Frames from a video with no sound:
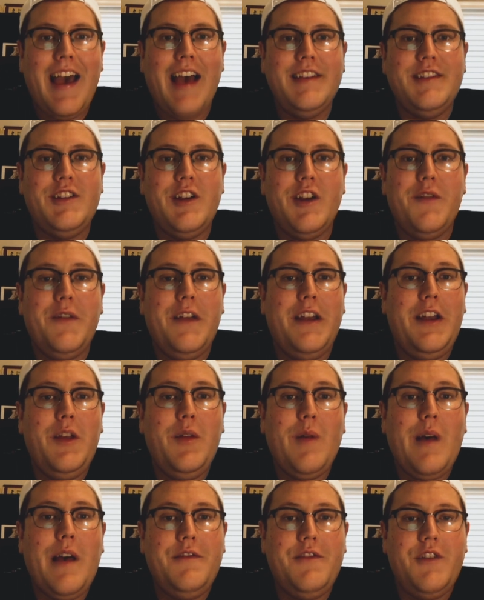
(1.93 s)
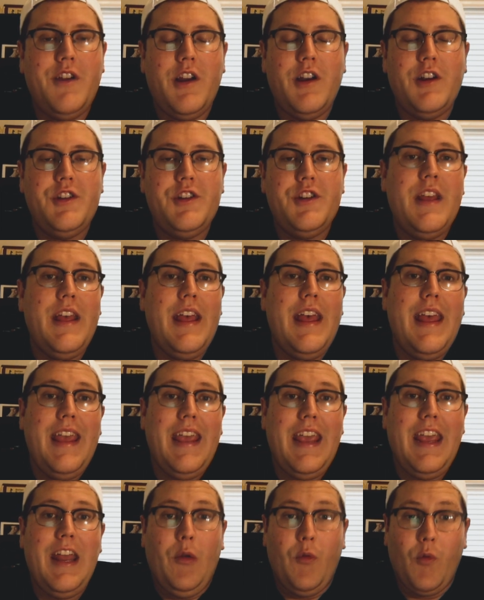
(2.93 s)
I serve at New Life Church
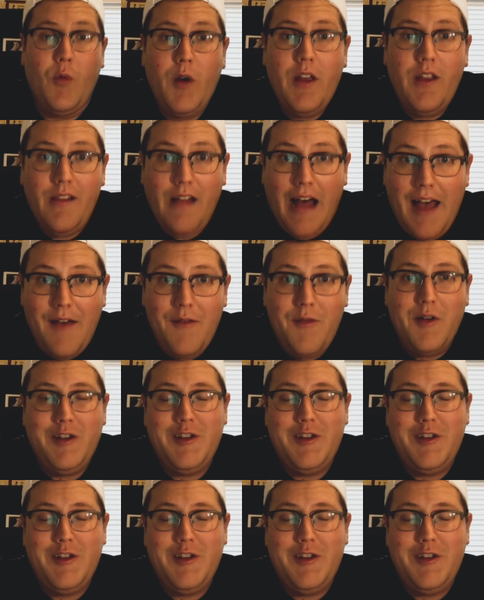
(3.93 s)
in Real Life,